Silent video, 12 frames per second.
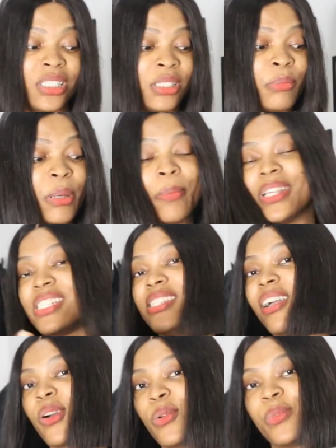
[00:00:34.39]
the main
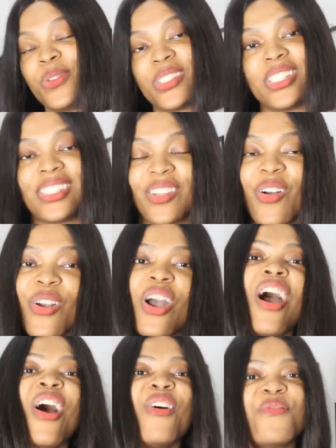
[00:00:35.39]
person that composed the song